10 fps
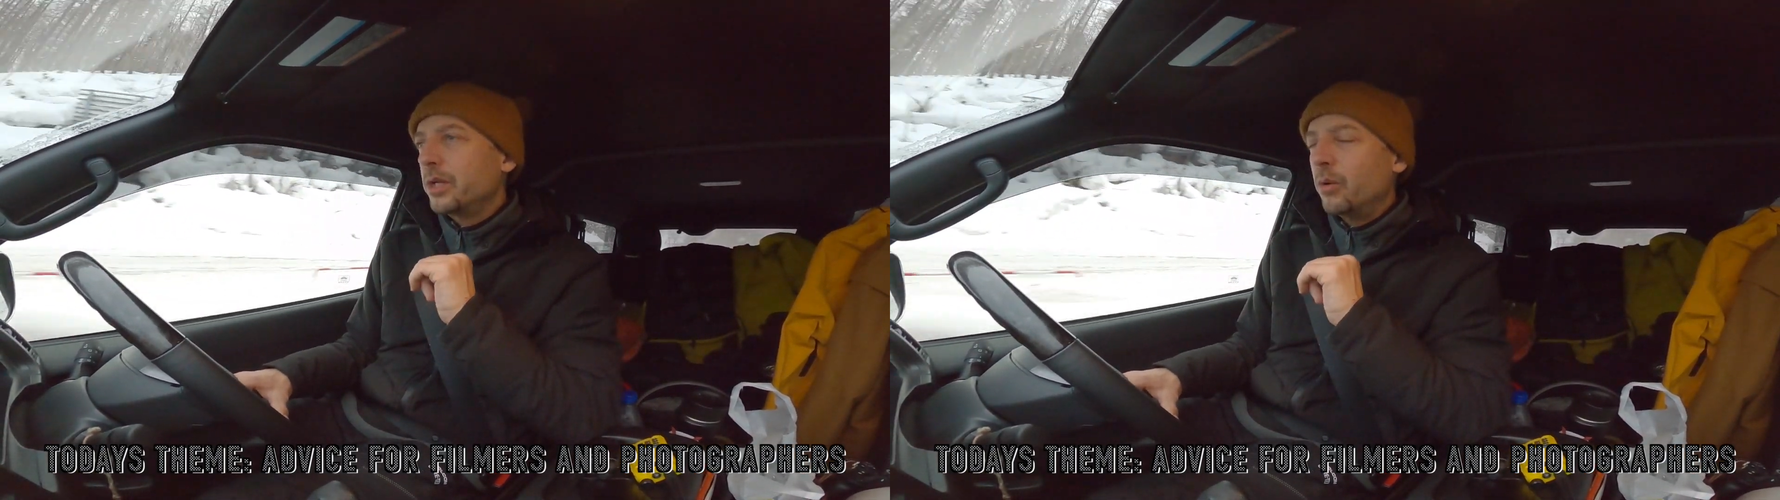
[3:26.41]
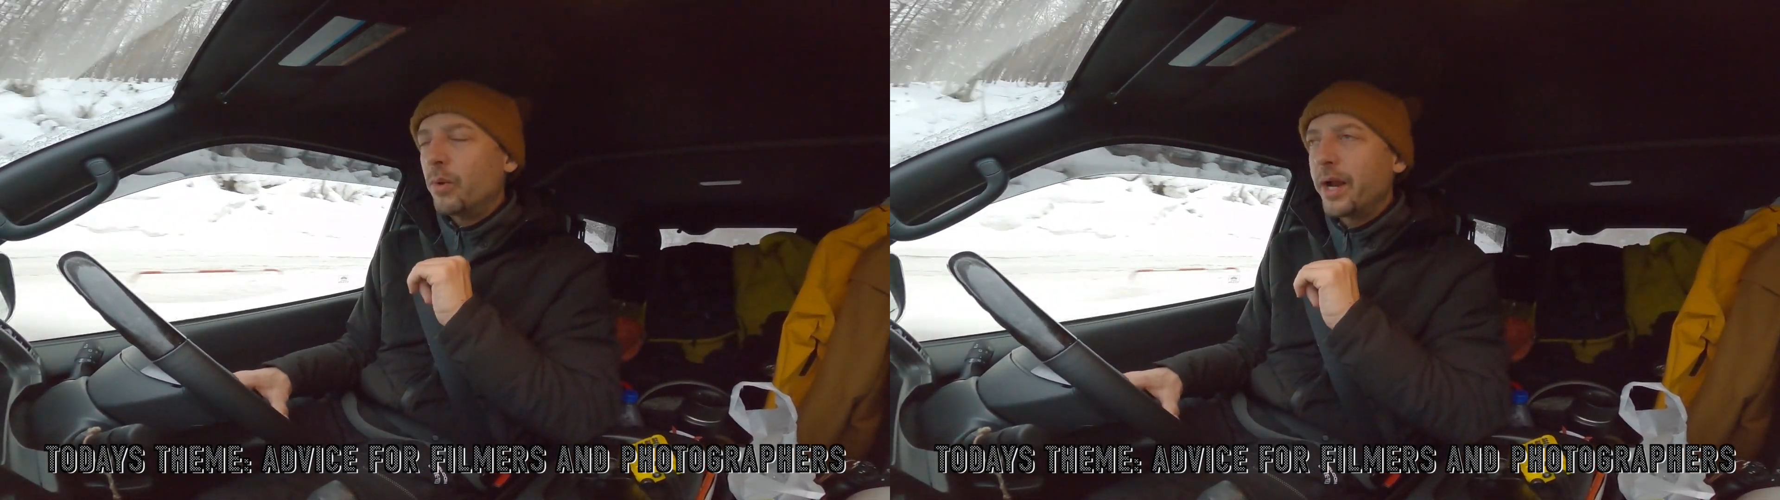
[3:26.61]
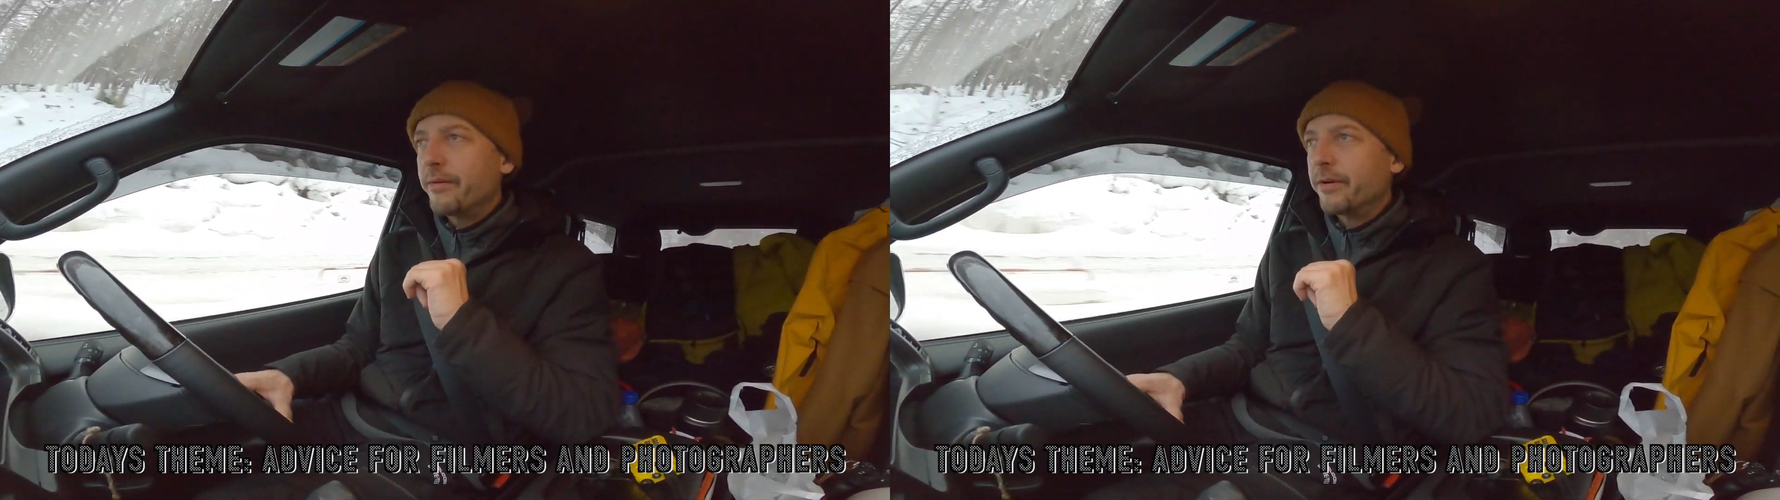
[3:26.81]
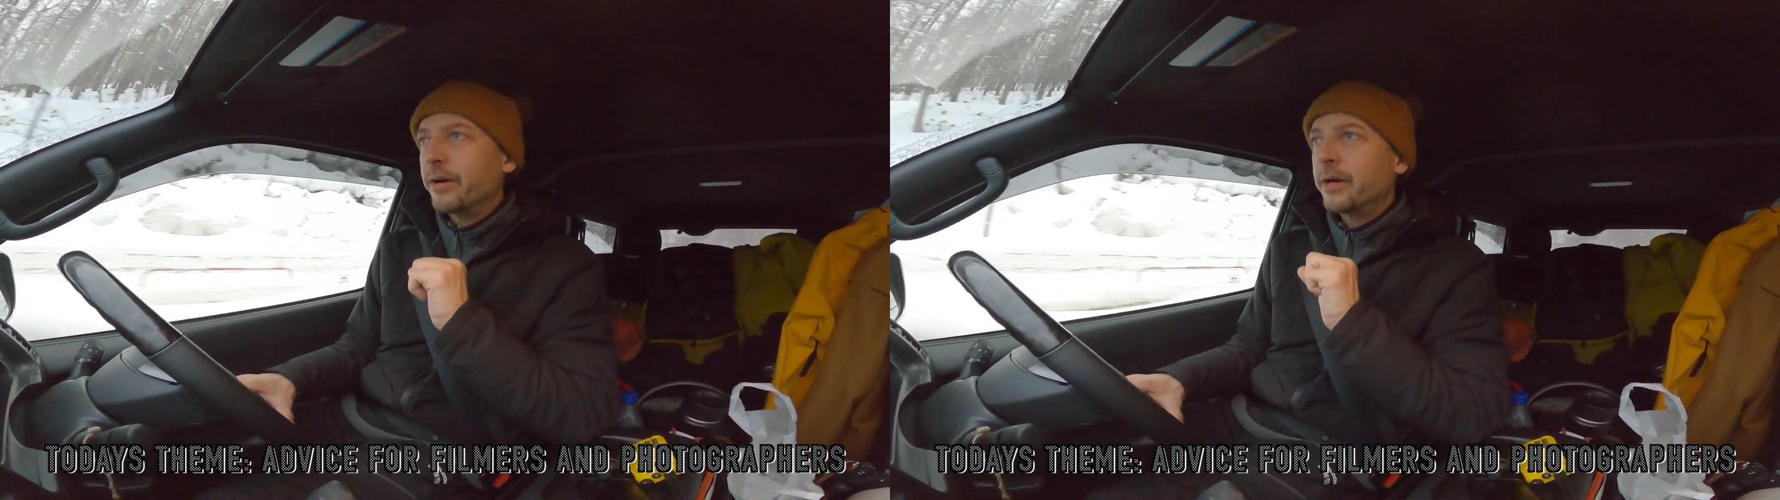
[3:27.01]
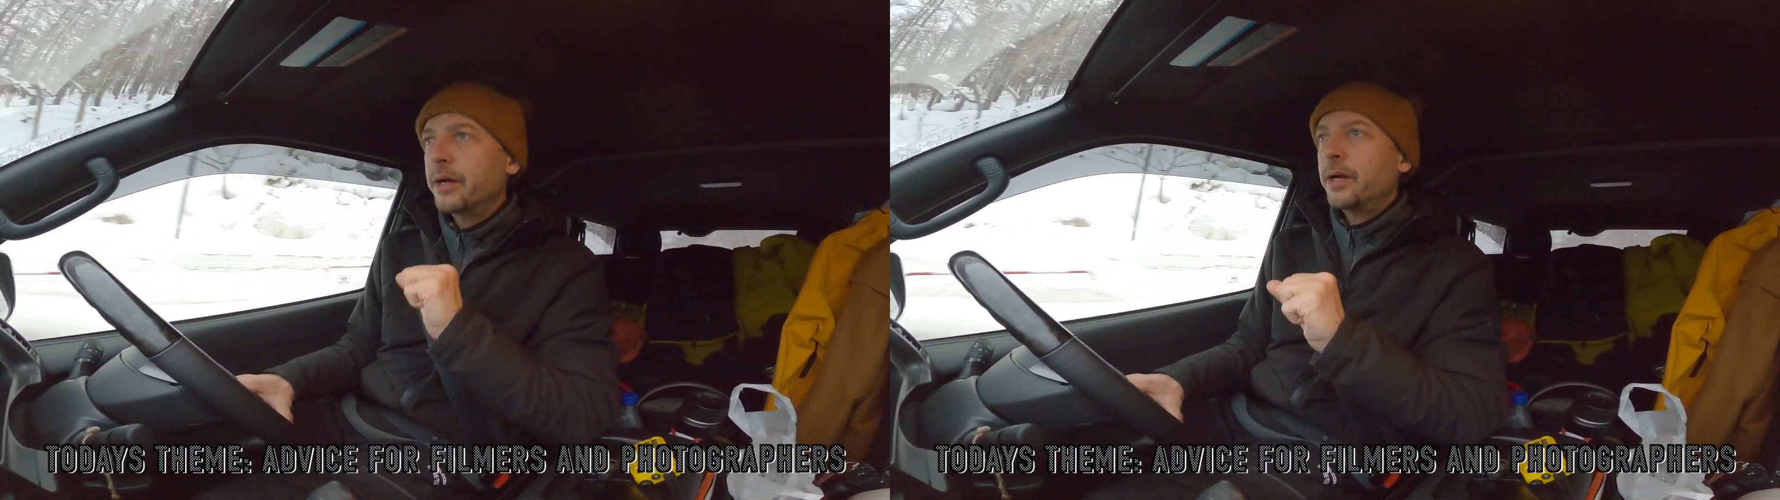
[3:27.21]

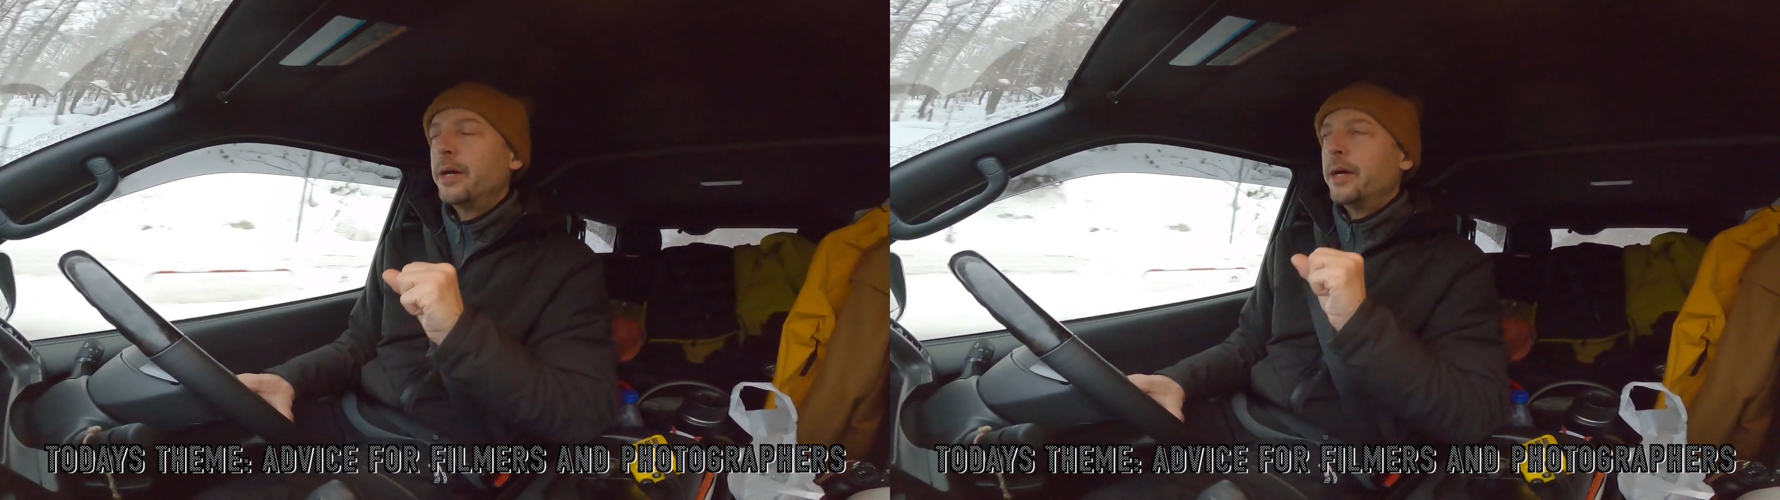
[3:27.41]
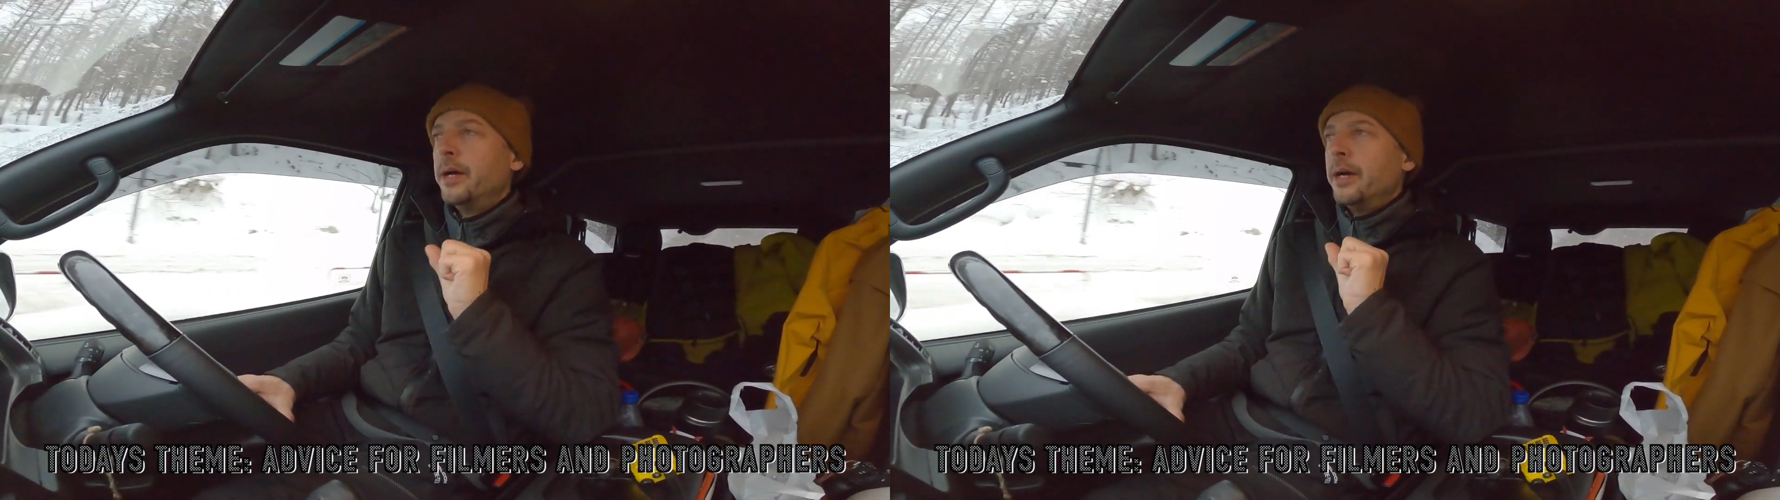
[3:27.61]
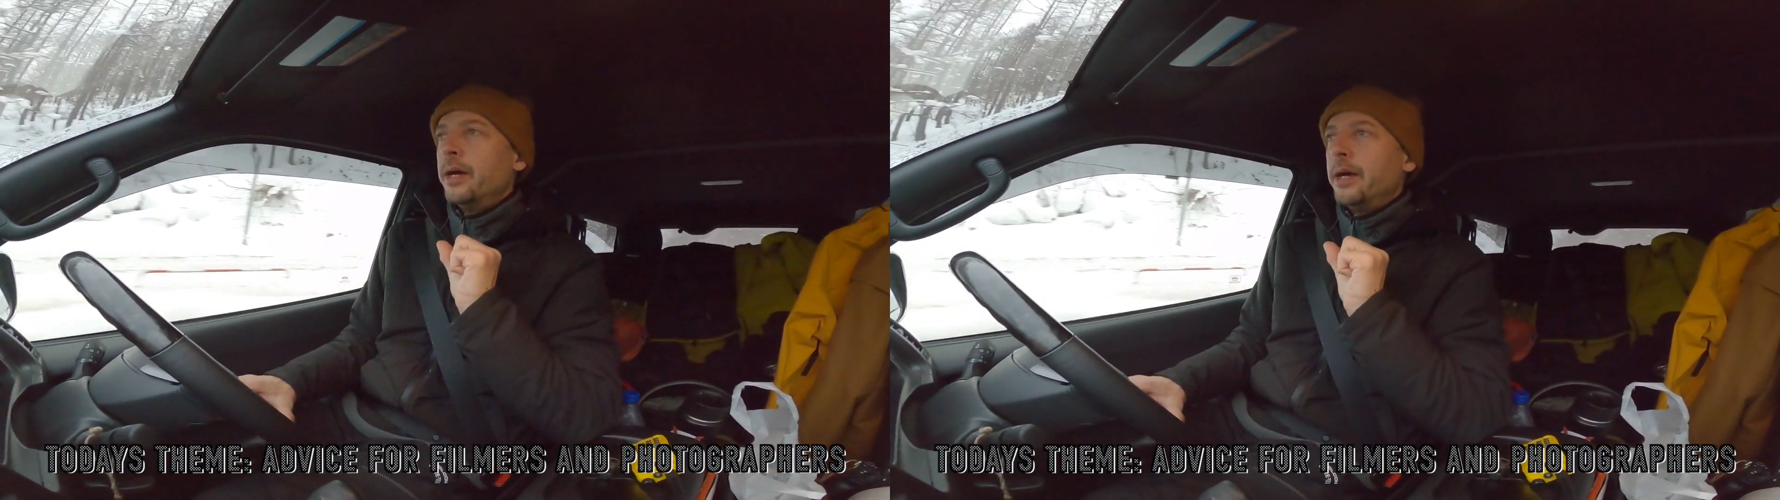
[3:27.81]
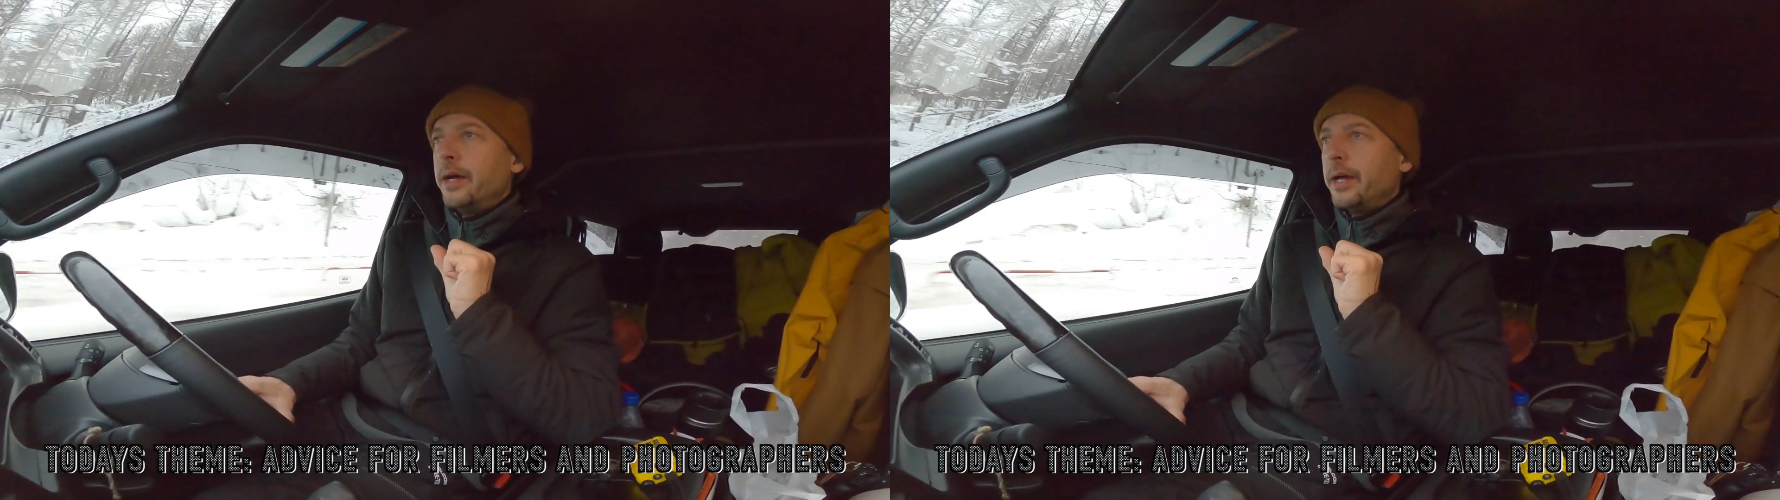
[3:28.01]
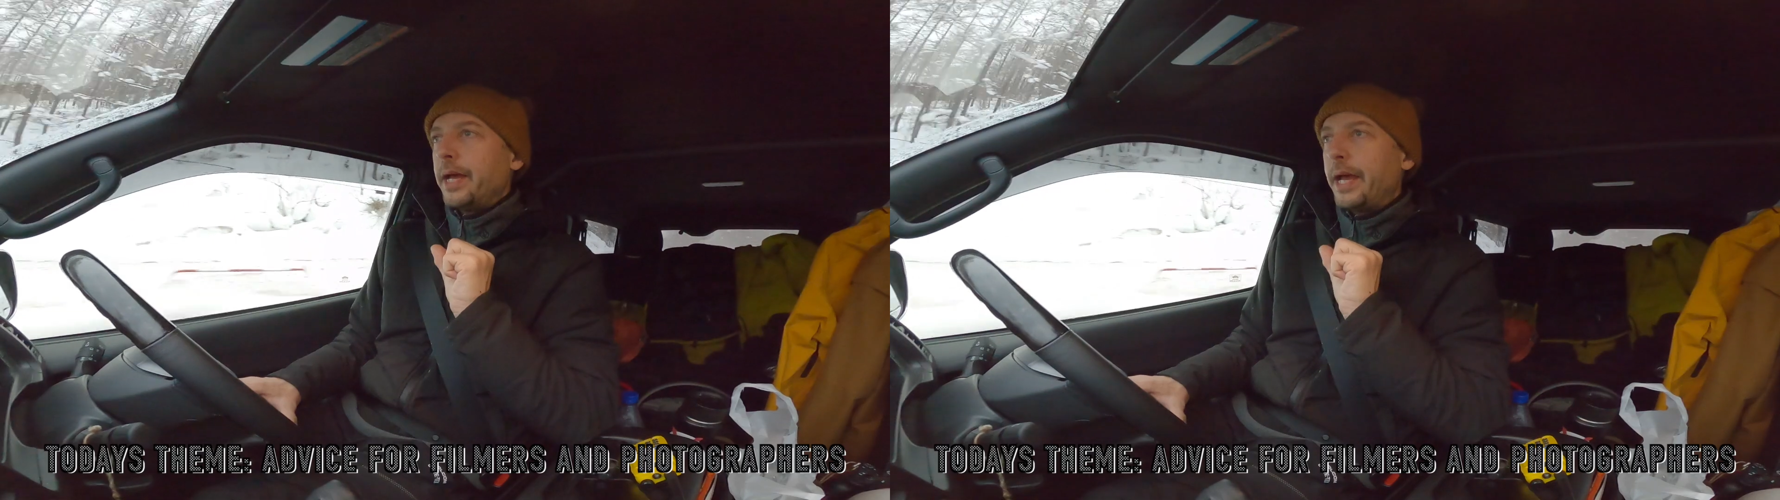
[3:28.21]
whatever,
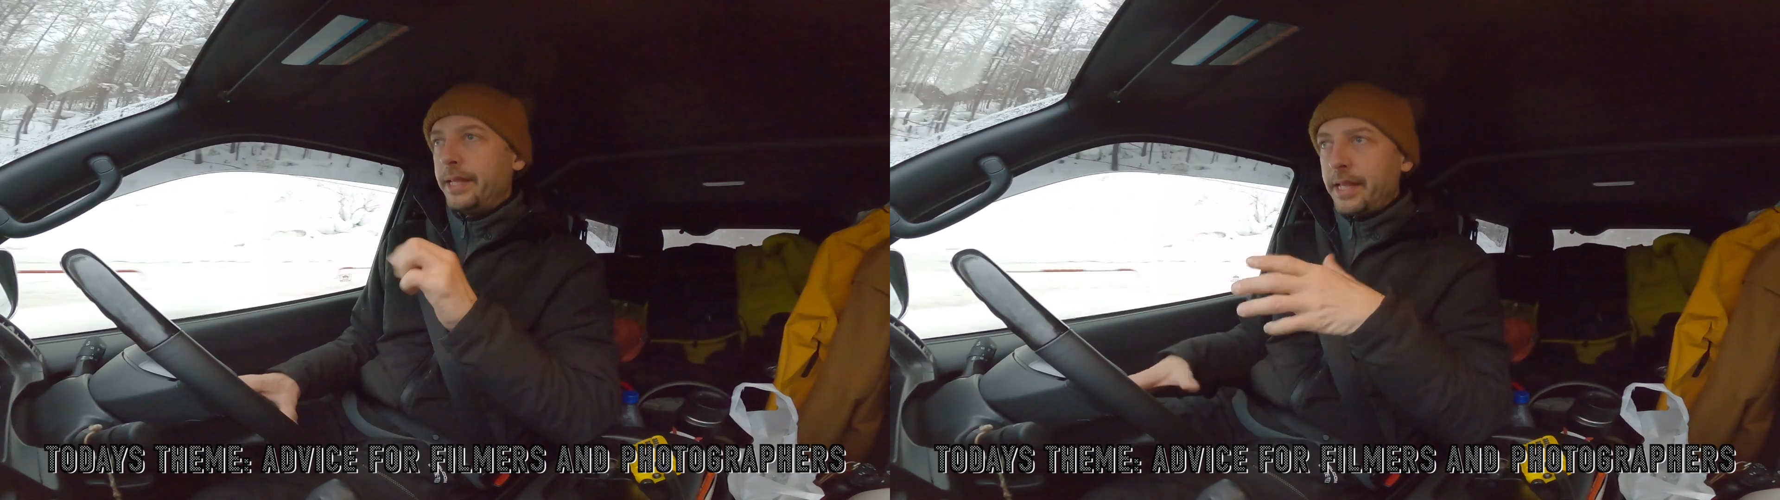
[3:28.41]
and